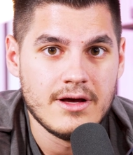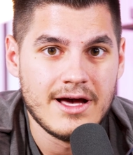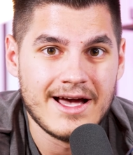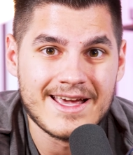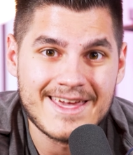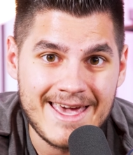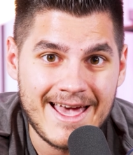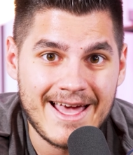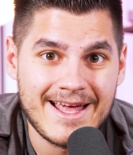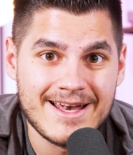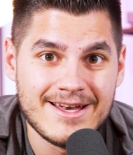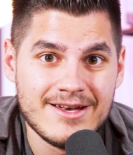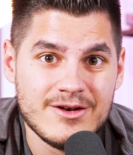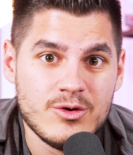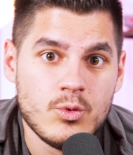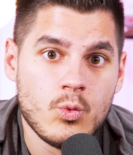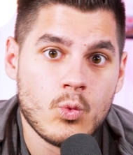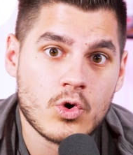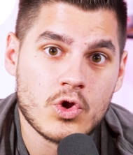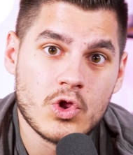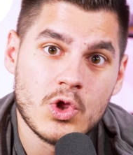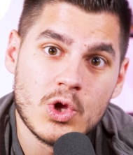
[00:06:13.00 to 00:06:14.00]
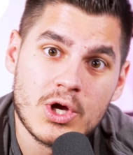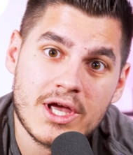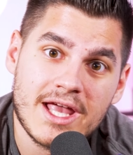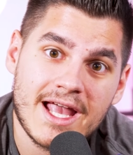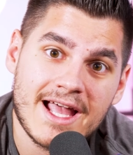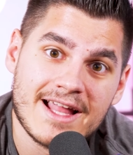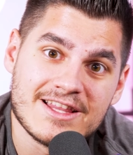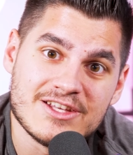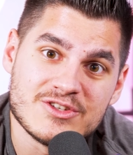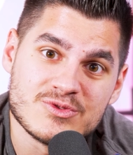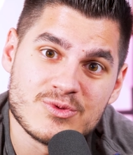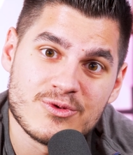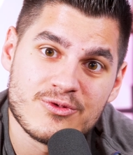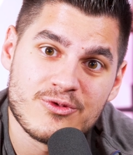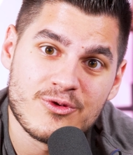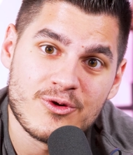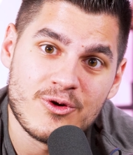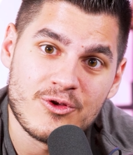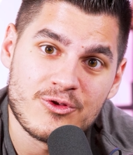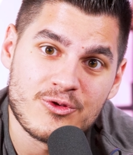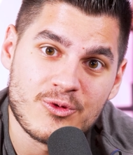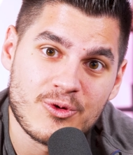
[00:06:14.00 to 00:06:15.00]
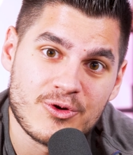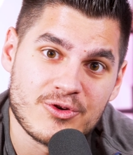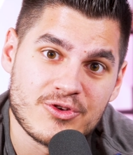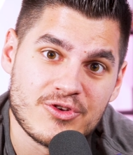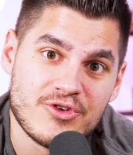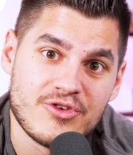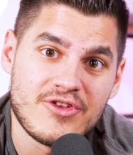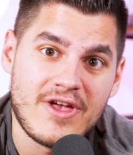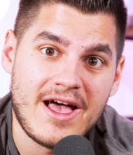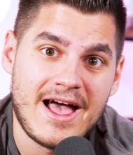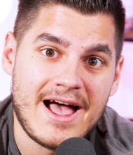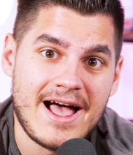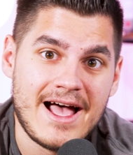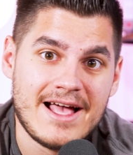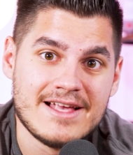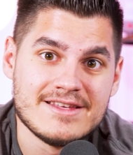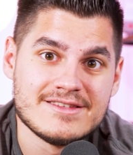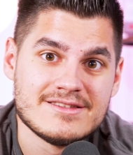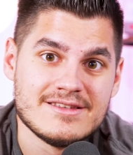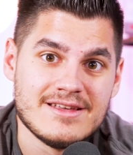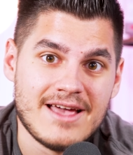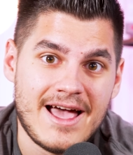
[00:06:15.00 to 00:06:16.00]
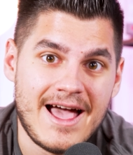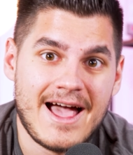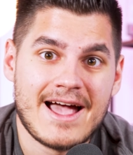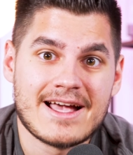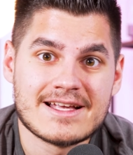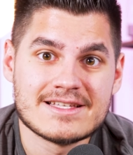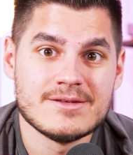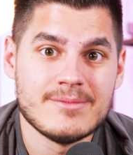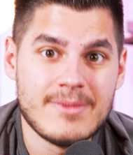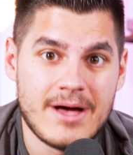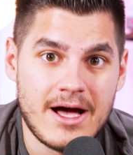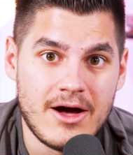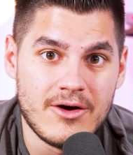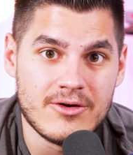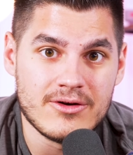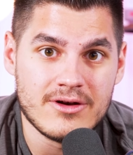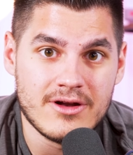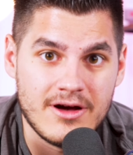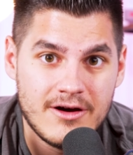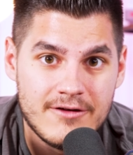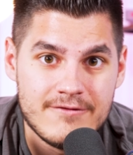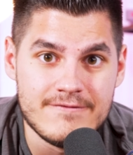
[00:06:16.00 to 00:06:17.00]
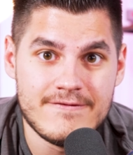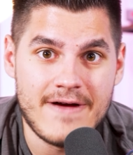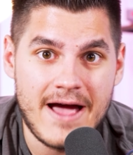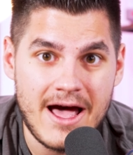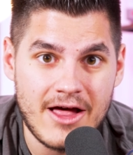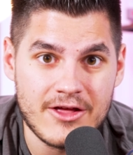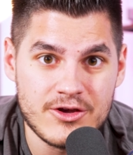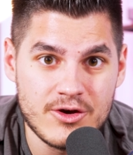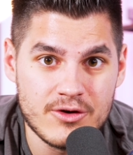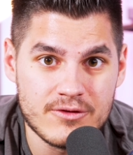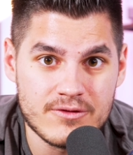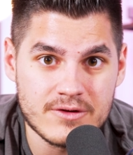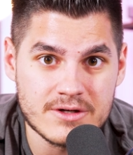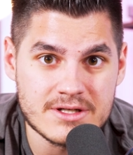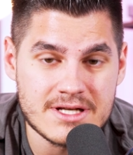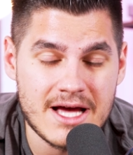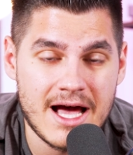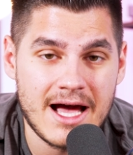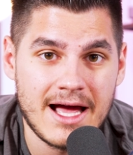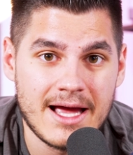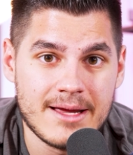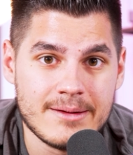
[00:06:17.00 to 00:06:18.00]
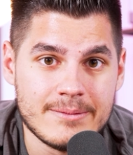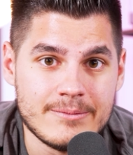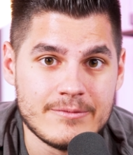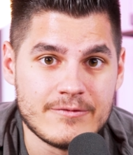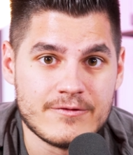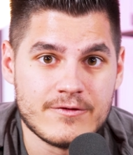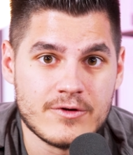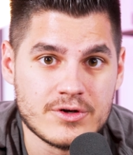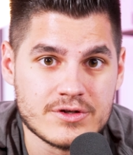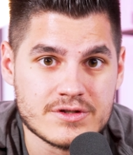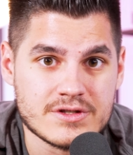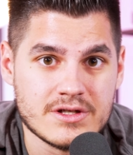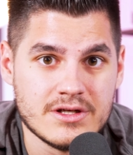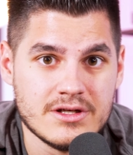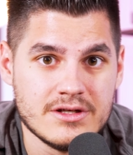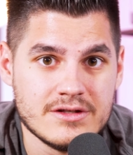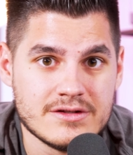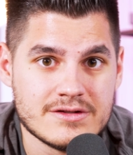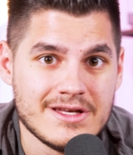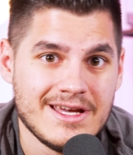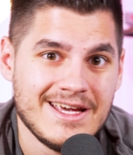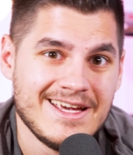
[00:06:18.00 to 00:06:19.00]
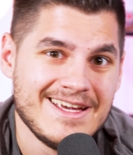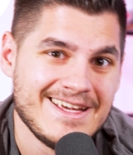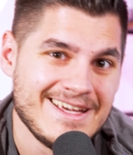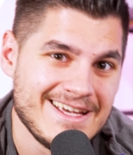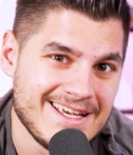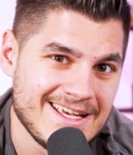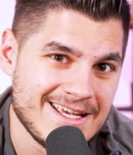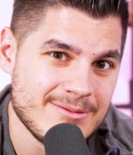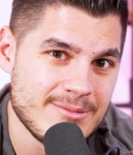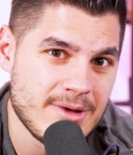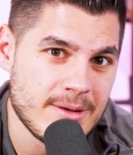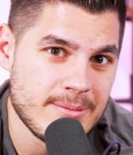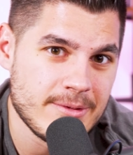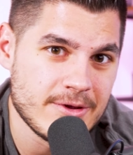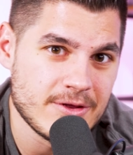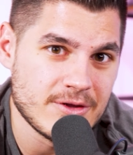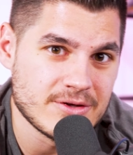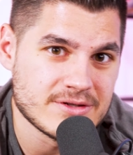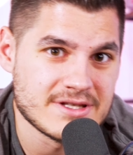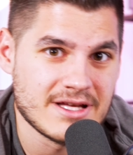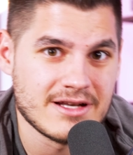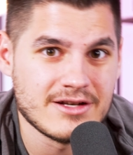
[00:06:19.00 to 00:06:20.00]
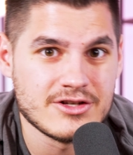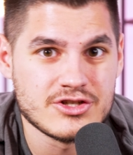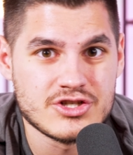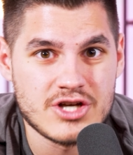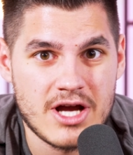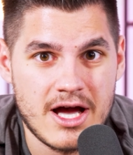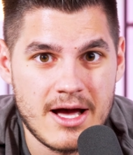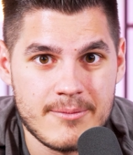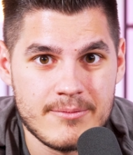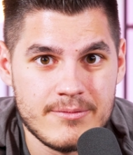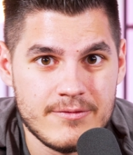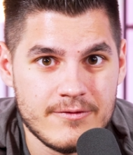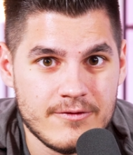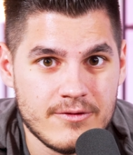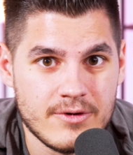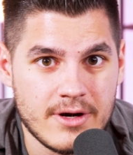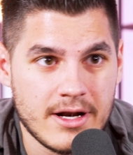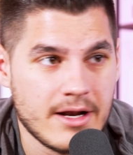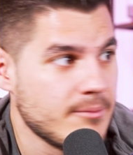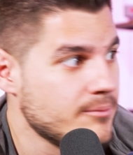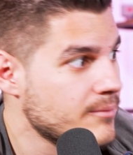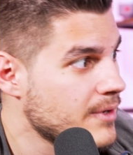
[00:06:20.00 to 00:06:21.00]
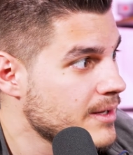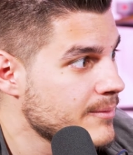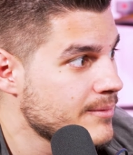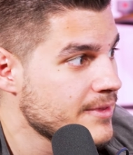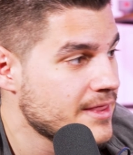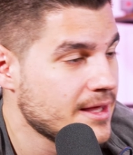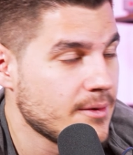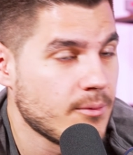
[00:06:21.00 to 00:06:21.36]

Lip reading: Again, we're looking at these referral sources as X amount of value over time versus maybe they'll send a job and maybe they